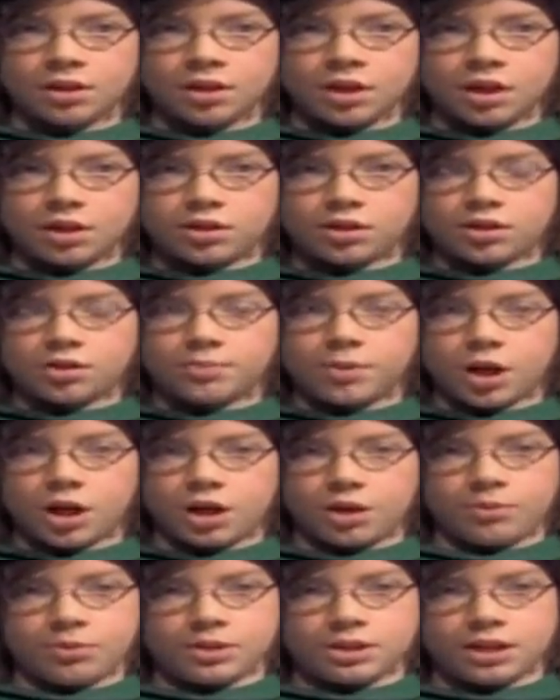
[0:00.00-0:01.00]
A third
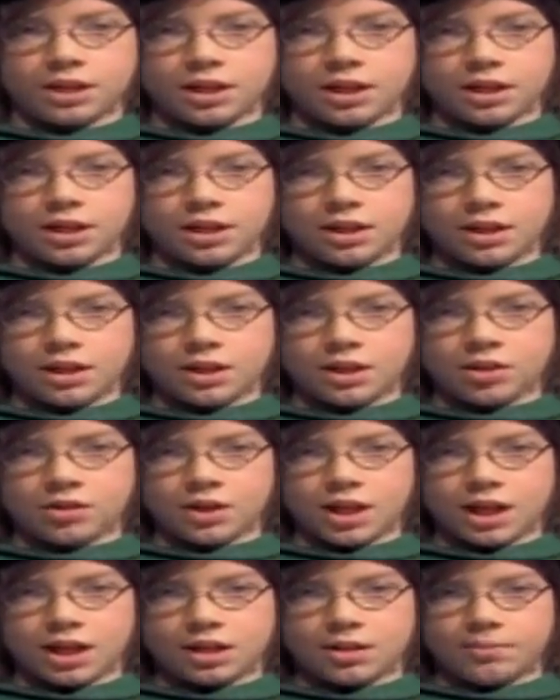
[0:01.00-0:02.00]
party was needed that
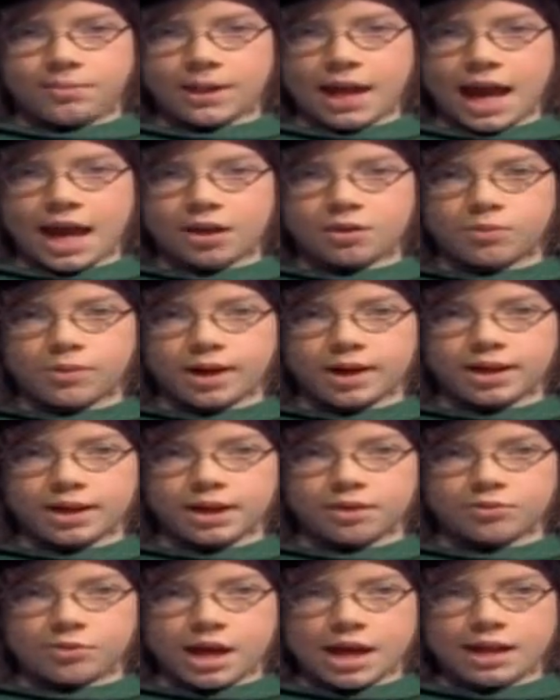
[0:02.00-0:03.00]
united black, white,
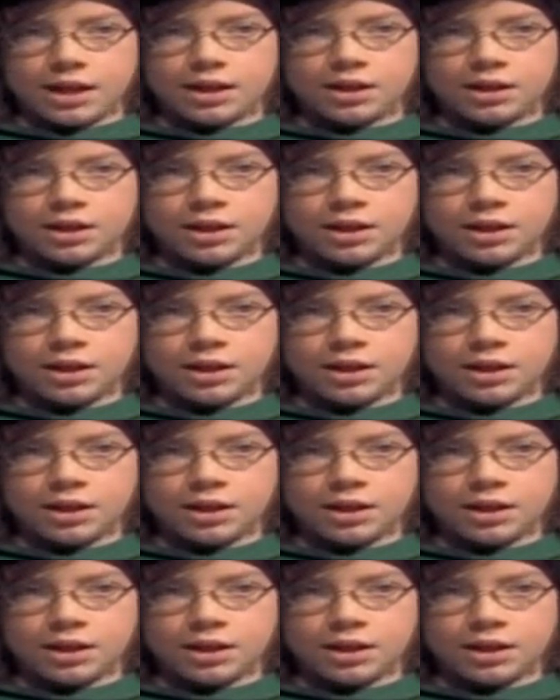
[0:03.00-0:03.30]
and red,